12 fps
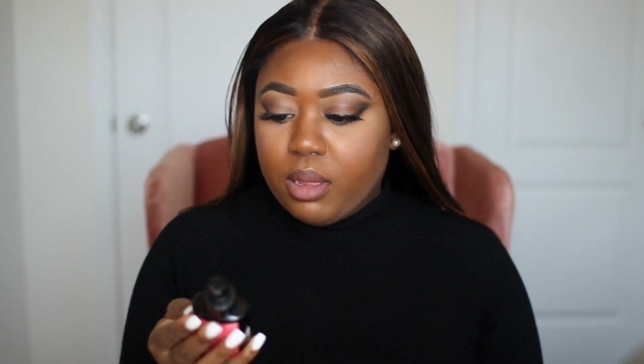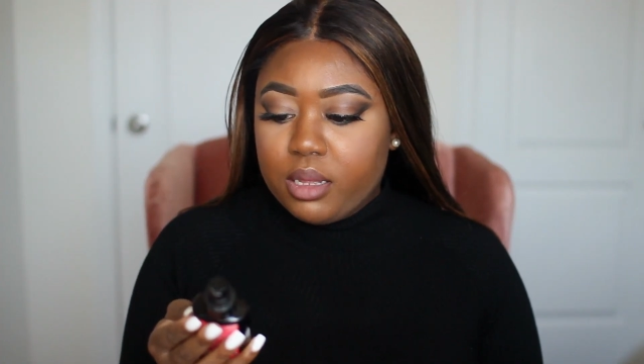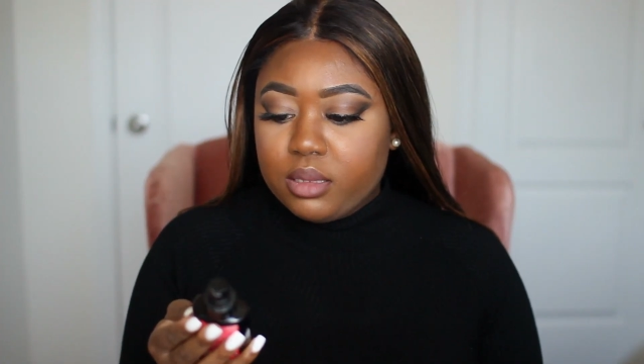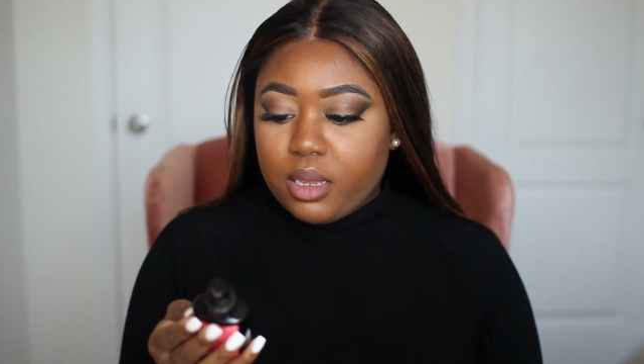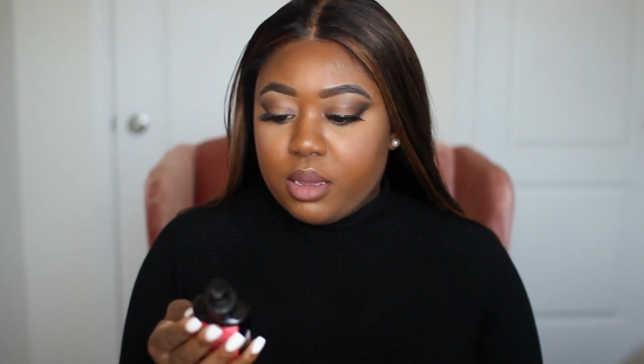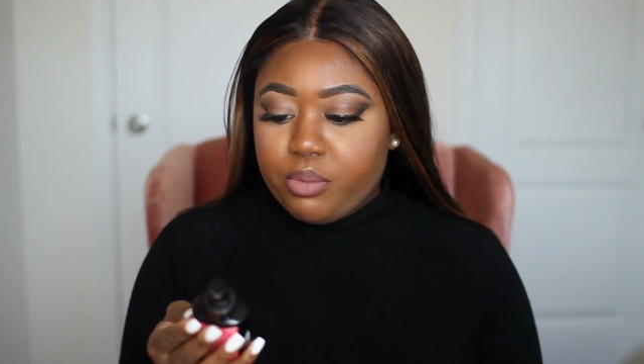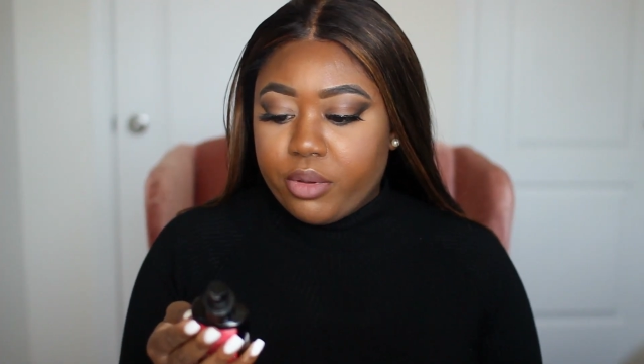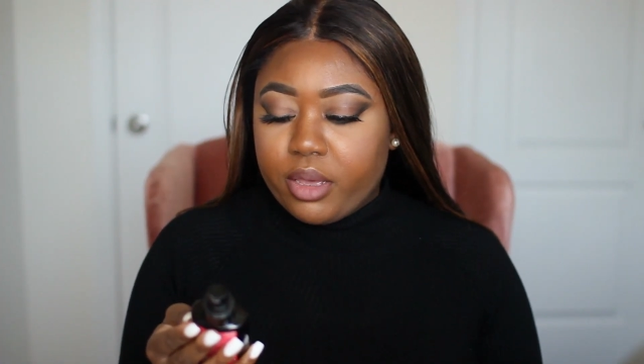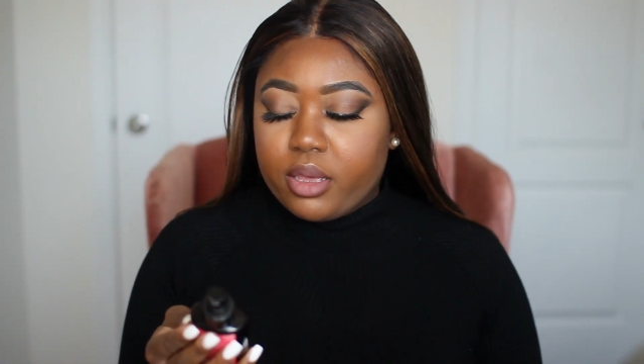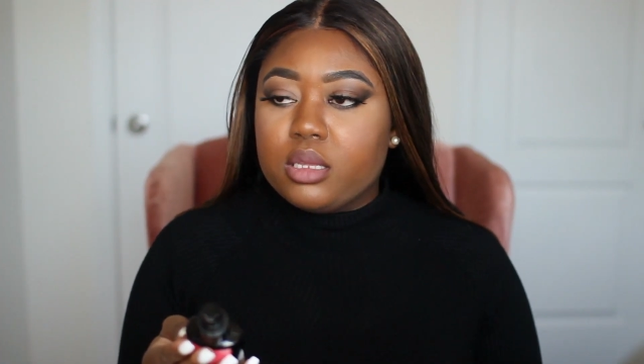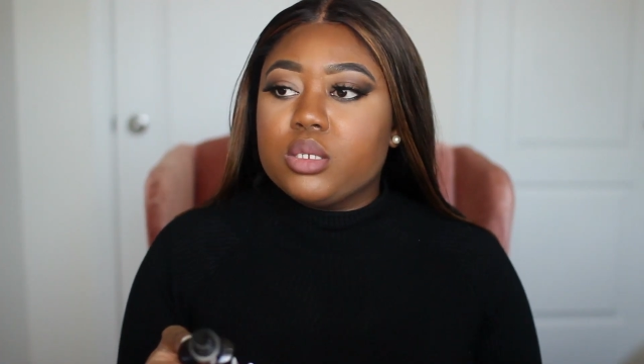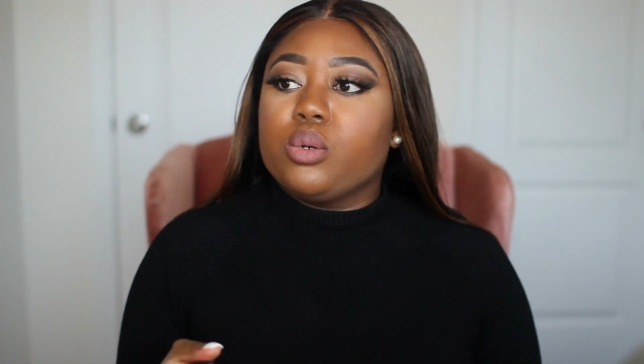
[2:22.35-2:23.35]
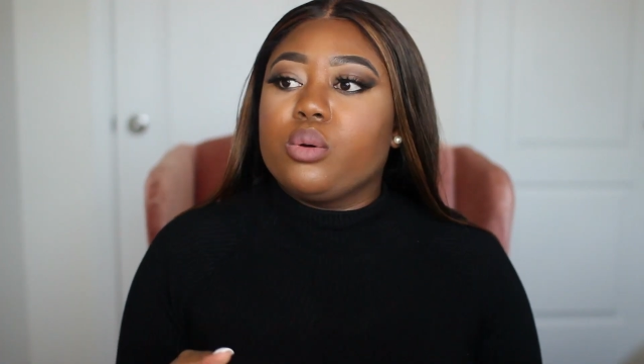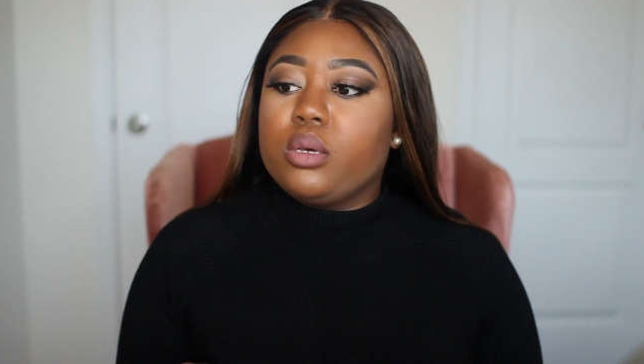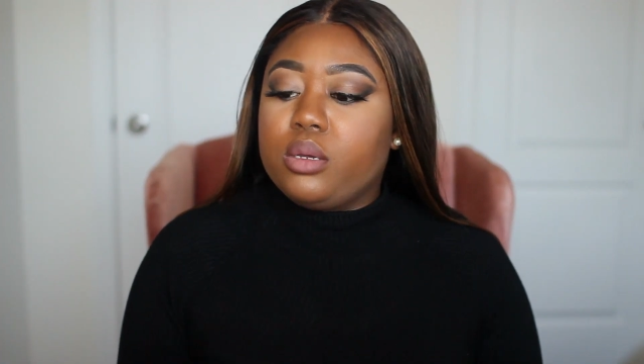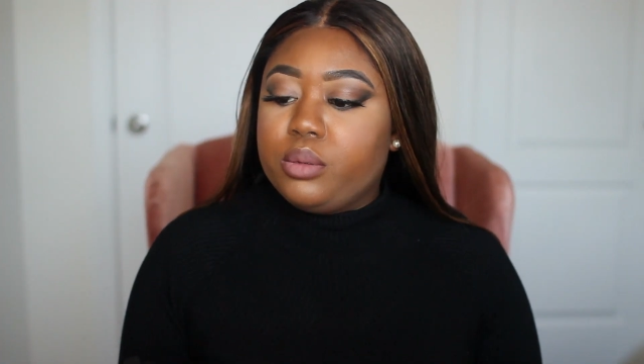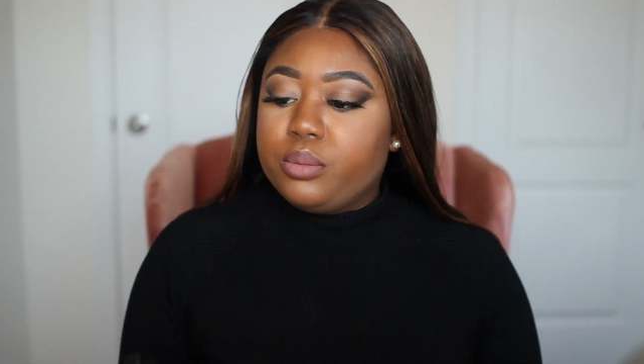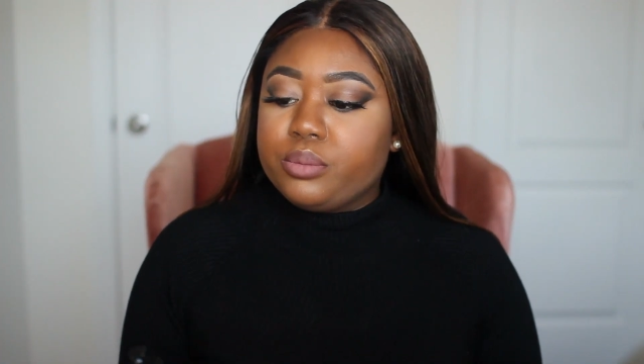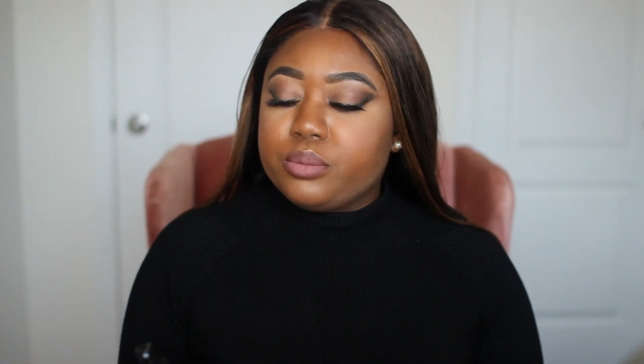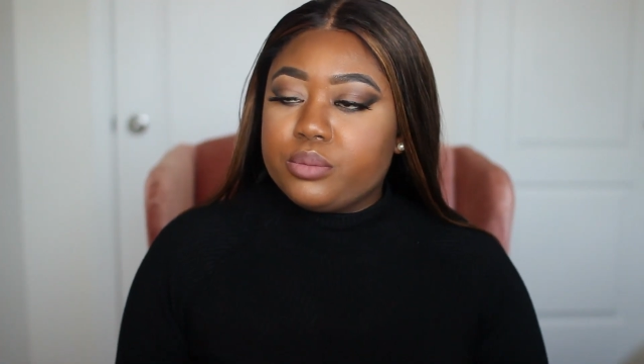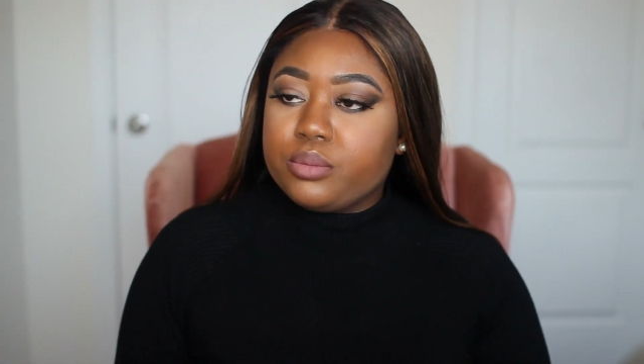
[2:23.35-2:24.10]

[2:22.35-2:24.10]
anti-breakage oil.